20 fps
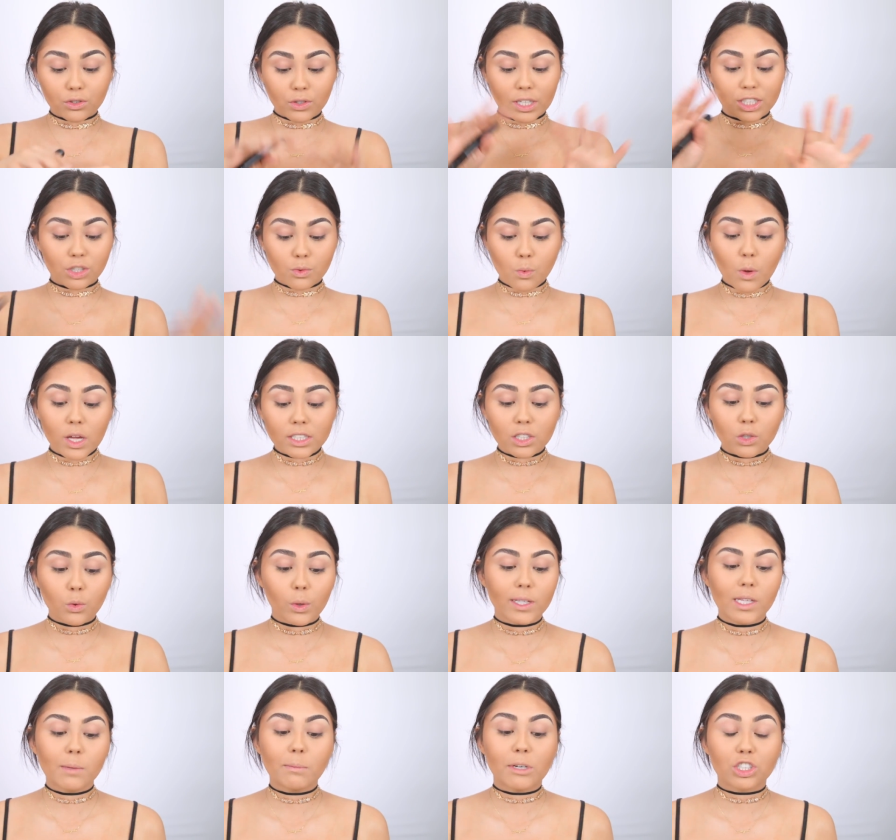So I just wanted to
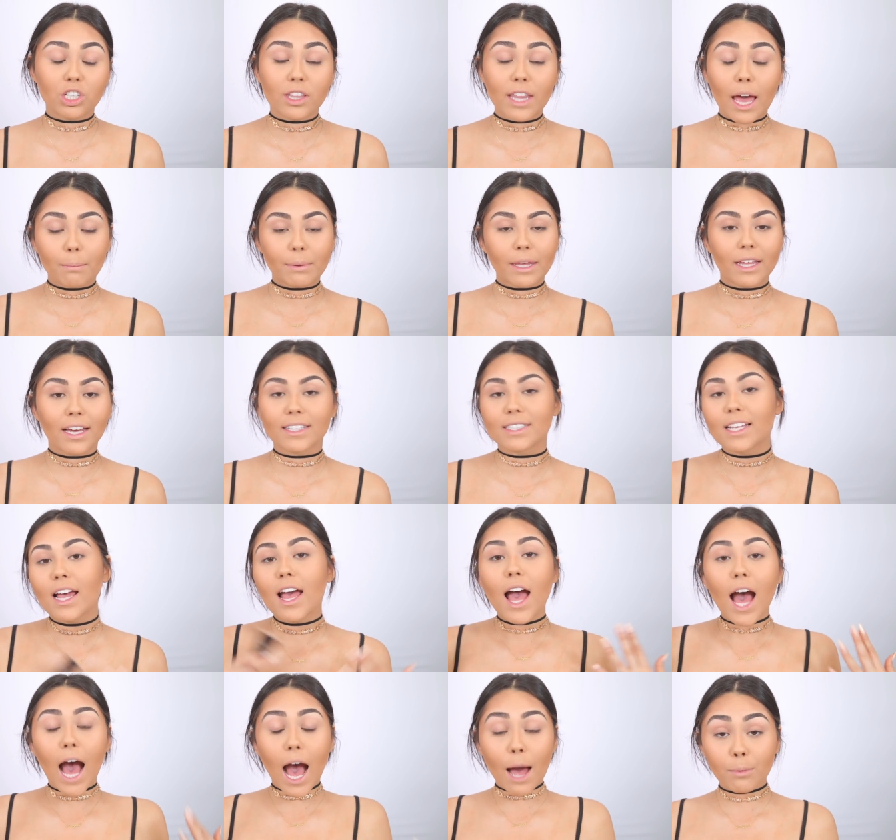quickly mention that because
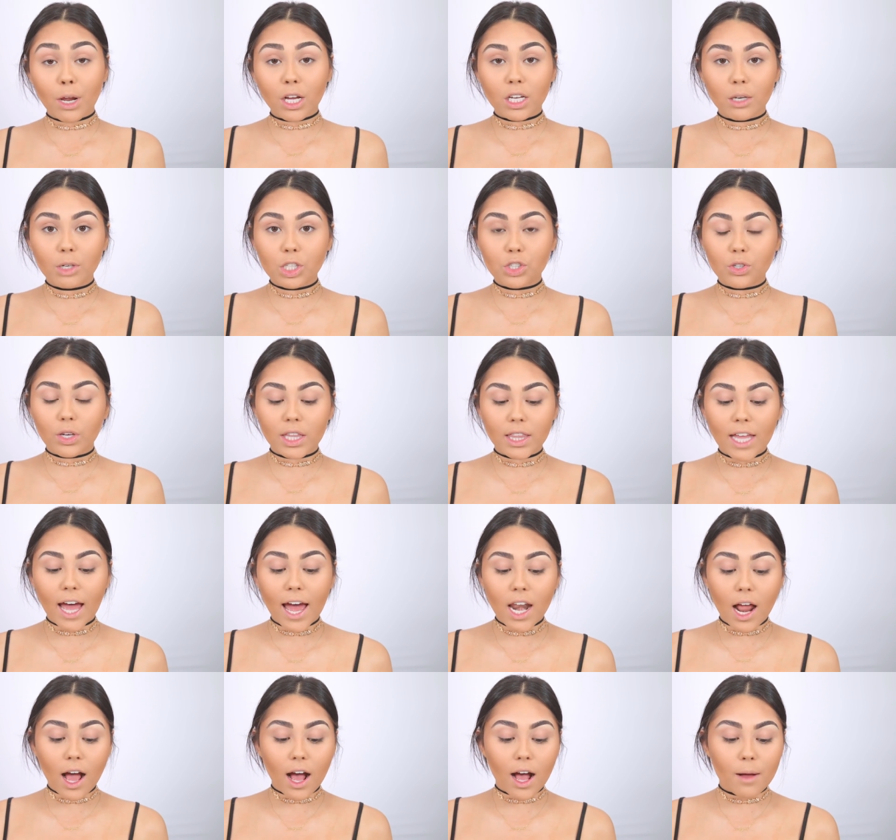I'm not going to be doing
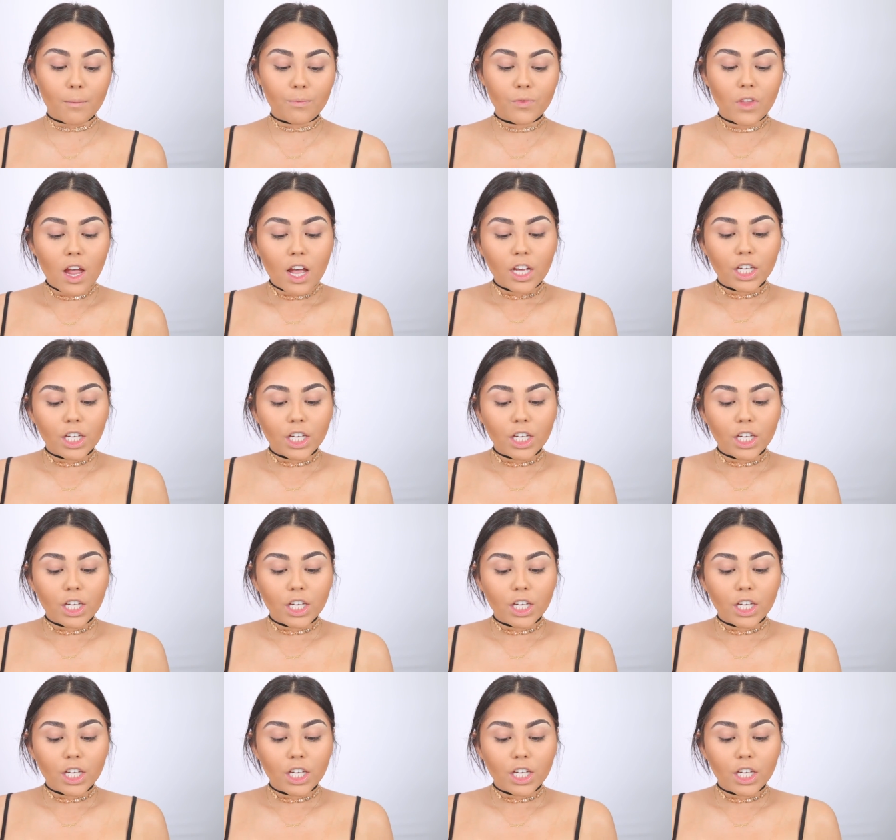that.